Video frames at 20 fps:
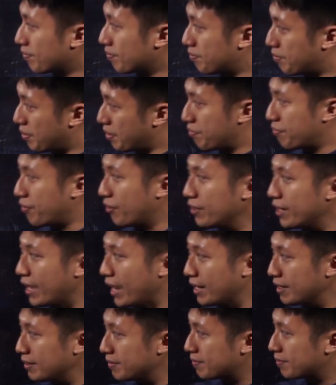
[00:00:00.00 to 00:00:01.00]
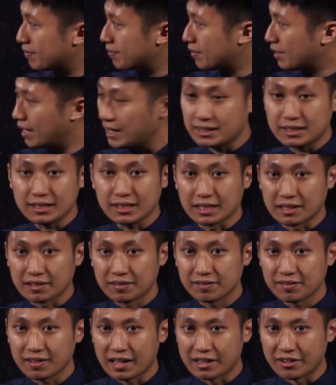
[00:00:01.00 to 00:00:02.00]
before that, let's see.
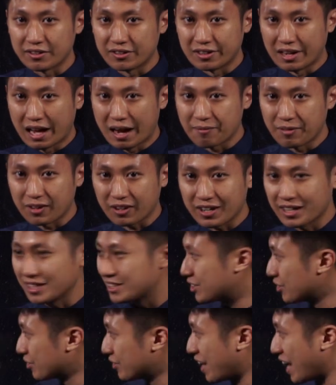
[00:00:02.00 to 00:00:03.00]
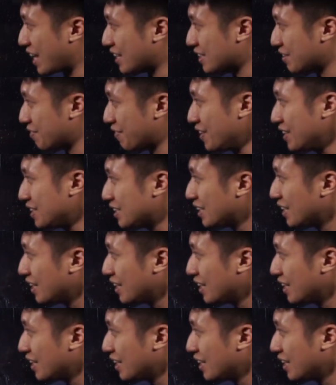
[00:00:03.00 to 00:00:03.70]
I'm not going to show you the answer first.